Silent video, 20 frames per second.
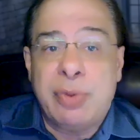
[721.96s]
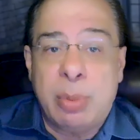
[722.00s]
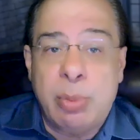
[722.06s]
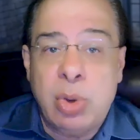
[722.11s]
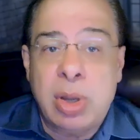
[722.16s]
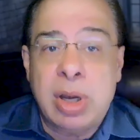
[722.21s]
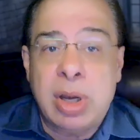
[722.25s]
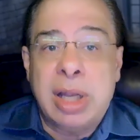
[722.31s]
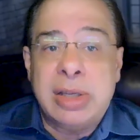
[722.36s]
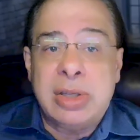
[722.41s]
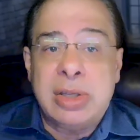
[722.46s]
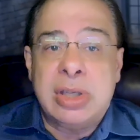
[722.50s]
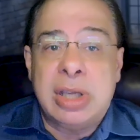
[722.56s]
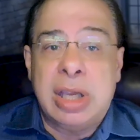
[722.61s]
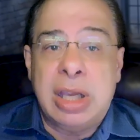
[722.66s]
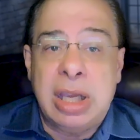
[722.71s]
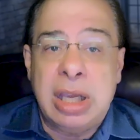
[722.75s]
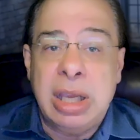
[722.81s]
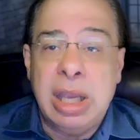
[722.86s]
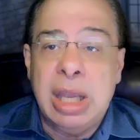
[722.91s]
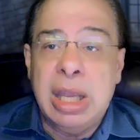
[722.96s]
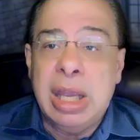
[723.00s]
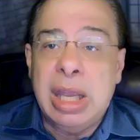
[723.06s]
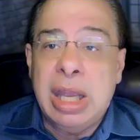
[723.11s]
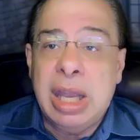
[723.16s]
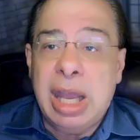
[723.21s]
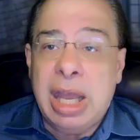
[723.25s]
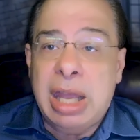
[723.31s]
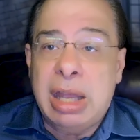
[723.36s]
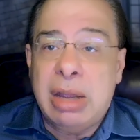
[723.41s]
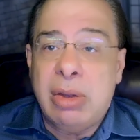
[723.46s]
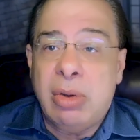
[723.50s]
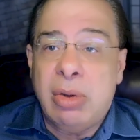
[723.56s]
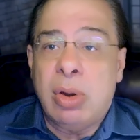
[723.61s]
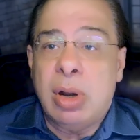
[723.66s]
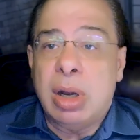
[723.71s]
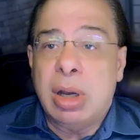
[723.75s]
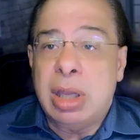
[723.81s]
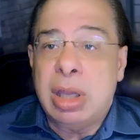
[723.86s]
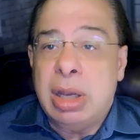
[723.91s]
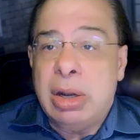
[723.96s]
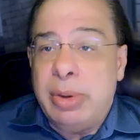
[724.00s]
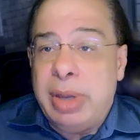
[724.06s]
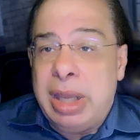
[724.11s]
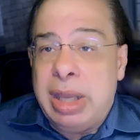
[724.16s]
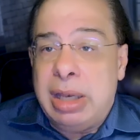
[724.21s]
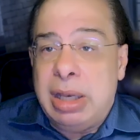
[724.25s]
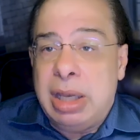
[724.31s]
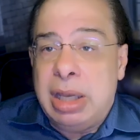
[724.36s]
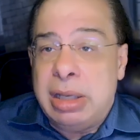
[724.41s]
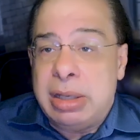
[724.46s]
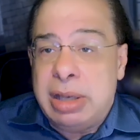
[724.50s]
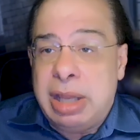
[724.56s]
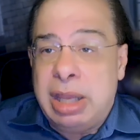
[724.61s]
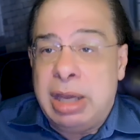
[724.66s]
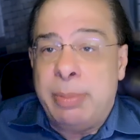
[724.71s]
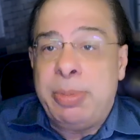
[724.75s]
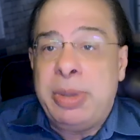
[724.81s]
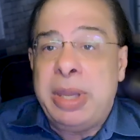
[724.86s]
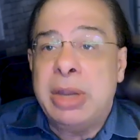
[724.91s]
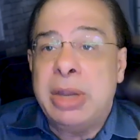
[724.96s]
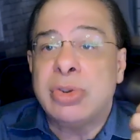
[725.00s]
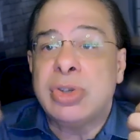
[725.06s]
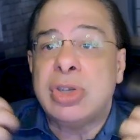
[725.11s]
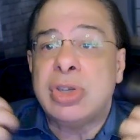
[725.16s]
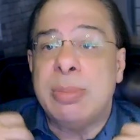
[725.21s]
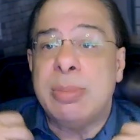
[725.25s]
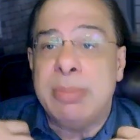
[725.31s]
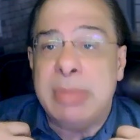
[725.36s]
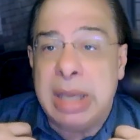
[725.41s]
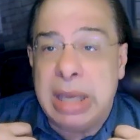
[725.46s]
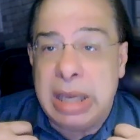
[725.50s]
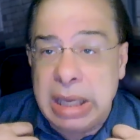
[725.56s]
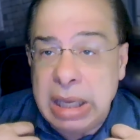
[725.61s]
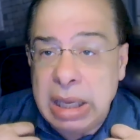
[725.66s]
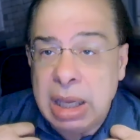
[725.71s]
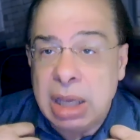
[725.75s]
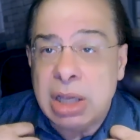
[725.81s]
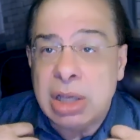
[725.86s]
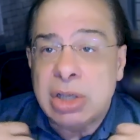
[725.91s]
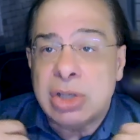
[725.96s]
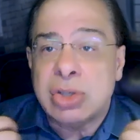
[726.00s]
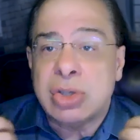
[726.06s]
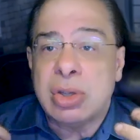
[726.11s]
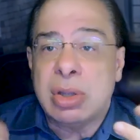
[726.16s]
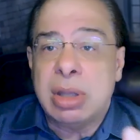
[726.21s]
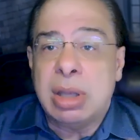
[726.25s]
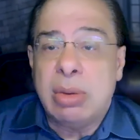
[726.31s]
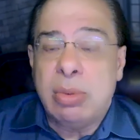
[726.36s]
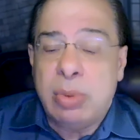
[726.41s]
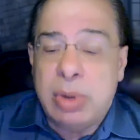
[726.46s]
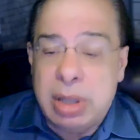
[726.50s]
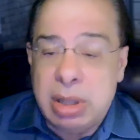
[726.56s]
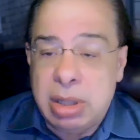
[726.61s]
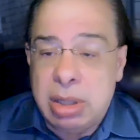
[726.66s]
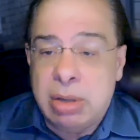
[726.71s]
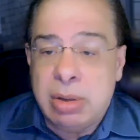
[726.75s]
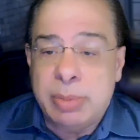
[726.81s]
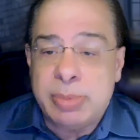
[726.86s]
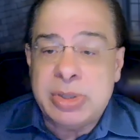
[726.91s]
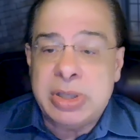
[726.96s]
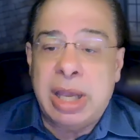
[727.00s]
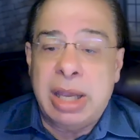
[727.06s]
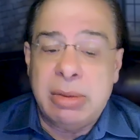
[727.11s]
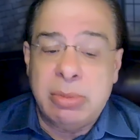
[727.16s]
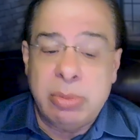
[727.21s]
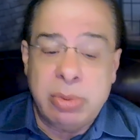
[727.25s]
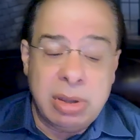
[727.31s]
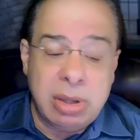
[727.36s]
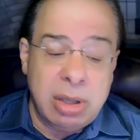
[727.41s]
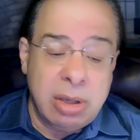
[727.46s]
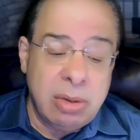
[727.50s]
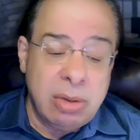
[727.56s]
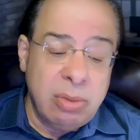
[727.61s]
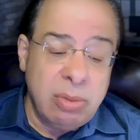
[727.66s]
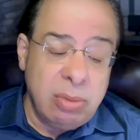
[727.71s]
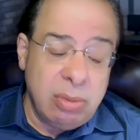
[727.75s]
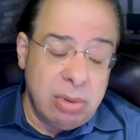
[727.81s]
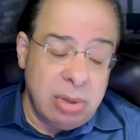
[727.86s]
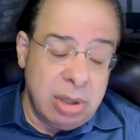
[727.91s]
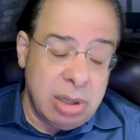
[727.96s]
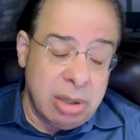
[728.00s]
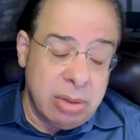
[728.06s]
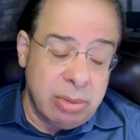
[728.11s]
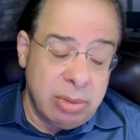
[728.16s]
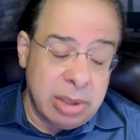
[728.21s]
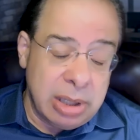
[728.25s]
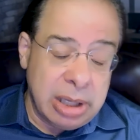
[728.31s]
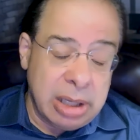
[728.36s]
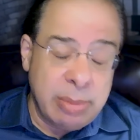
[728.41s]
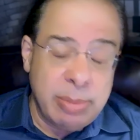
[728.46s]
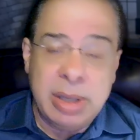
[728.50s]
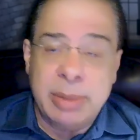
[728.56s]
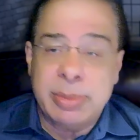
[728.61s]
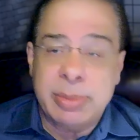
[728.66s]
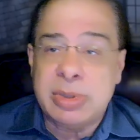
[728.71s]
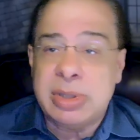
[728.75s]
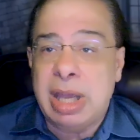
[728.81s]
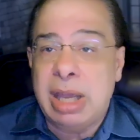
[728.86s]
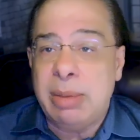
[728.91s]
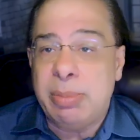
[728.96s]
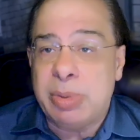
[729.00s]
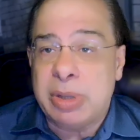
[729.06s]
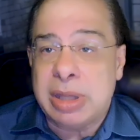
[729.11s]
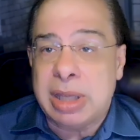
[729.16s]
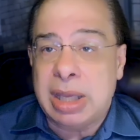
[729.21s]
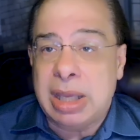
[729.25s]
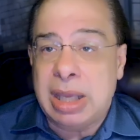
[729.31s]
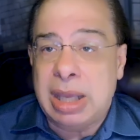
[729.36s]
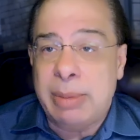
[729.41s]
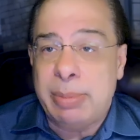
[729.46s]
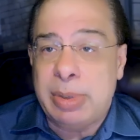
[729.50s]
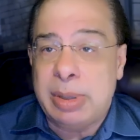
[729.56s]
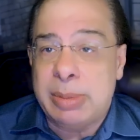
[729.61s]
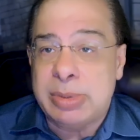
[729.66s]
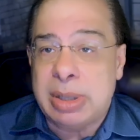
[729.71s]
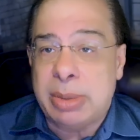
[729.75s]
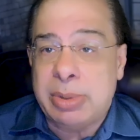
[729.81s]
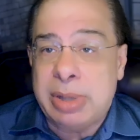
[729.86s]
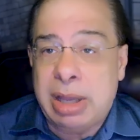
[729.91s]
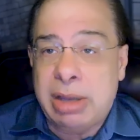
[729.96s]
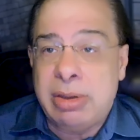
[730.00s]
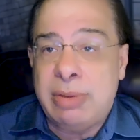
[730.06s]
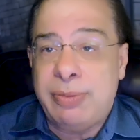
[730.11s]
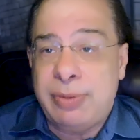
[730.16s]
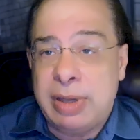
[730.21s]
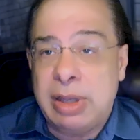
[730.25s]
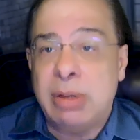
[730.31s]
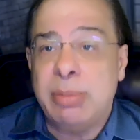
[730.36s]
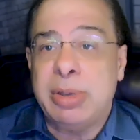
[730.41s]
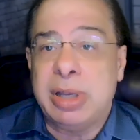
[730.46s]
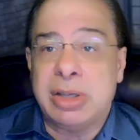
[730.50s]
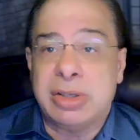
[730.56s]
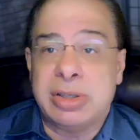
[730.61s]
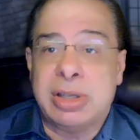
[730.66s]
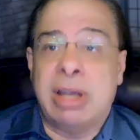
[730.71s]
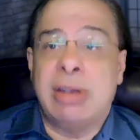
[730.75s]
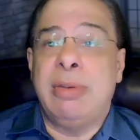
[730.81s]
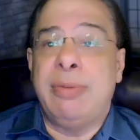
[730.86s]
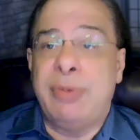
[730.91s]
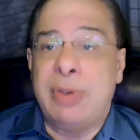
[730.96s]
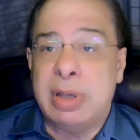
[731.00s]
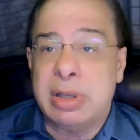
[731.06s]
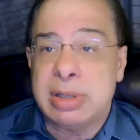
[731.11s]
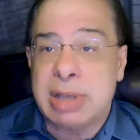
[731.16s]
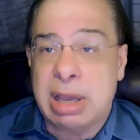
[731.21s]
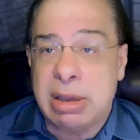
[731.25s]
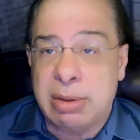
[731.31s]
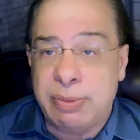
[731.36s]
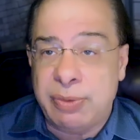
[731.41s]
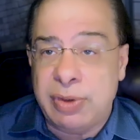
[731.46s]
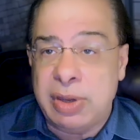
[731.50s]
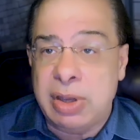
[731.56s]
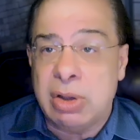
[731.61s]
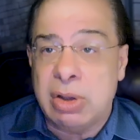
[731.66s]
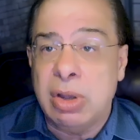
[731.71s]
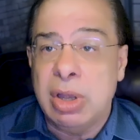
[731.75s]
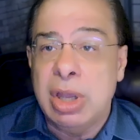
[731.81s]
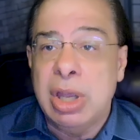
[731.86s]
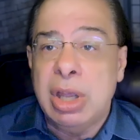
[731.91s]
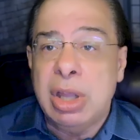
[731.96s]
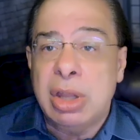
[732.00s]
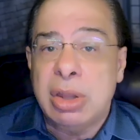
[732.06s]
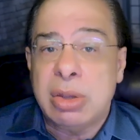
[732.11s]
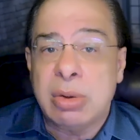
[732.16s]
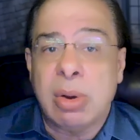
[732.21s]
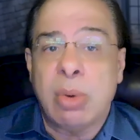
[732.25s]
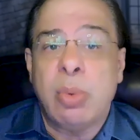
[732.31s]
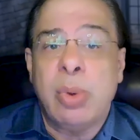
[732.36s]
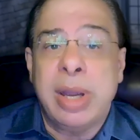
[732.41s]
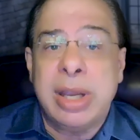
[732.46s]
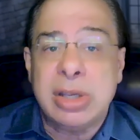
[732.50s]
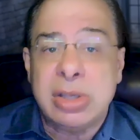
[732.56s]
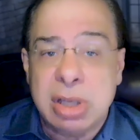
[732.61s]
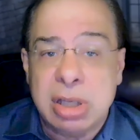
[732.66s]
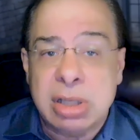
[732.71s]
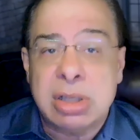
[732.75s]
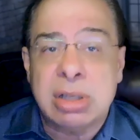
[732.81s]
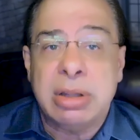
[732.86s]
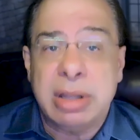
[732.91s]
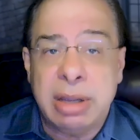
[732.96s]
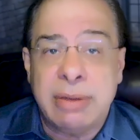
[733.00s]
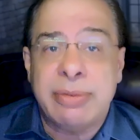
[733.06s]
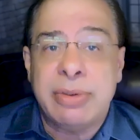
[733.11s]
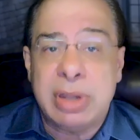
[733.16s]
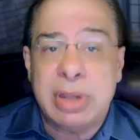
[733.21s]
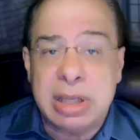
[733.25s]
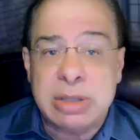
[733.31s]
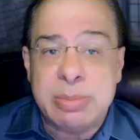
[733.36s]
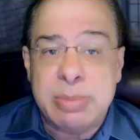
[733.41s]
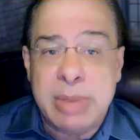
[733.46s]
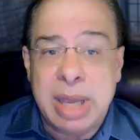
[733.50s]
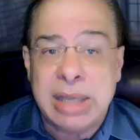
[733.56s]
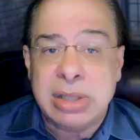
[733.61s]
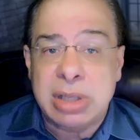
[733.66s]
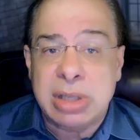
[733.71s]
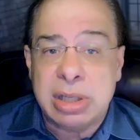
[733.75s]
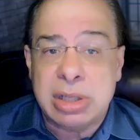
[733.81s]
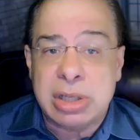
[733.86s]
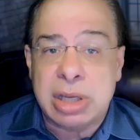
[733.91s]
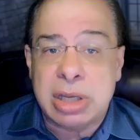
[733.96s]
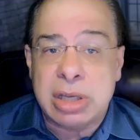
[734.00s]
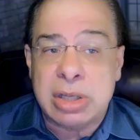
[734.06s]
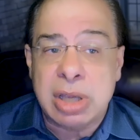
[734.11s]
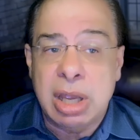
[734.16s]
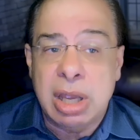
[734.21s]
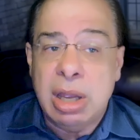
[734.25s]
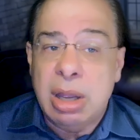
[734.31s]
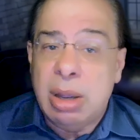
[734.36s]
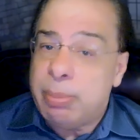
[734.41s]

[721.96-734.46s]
from what I see, eh, or you know, it, it it appears to me so that when they're upset with you, you know, they can be upset, but they can't be upset with how you feel because how you feel is how you feel. There are ways to deliver these messages,